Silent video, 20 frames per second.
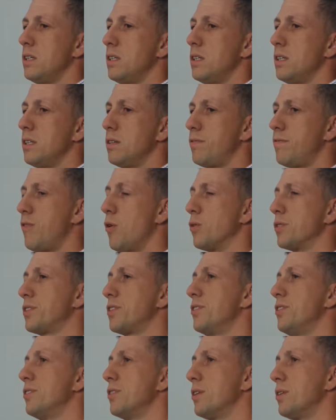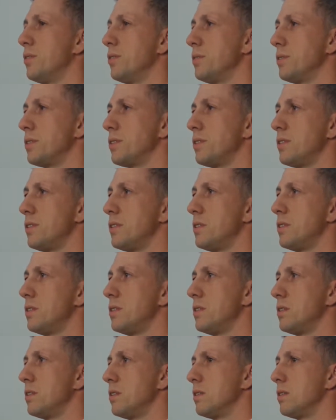a 14-year-old
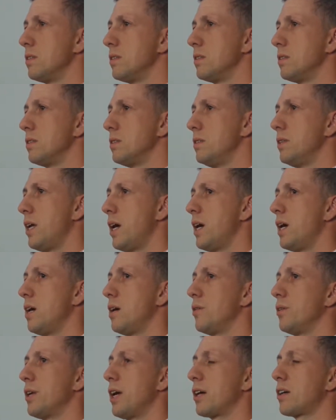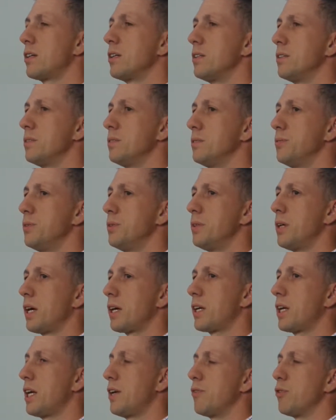now, and I
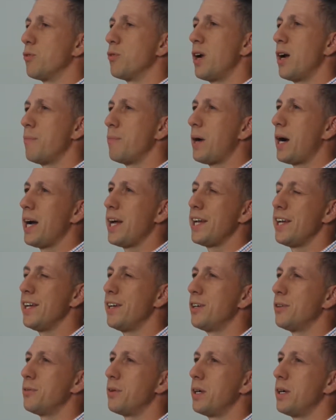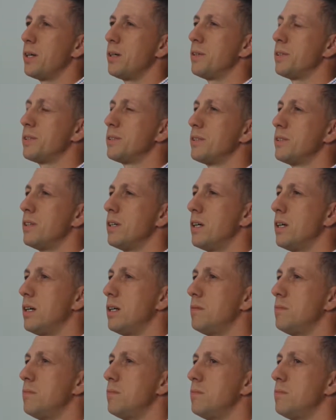can't even wrap my head around
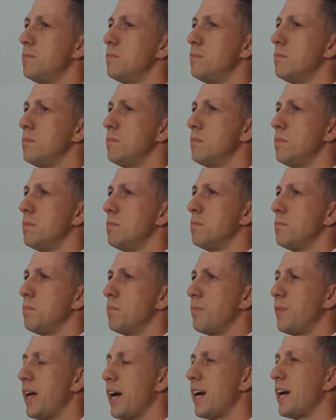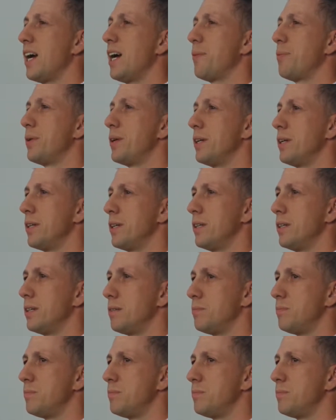that happening to him,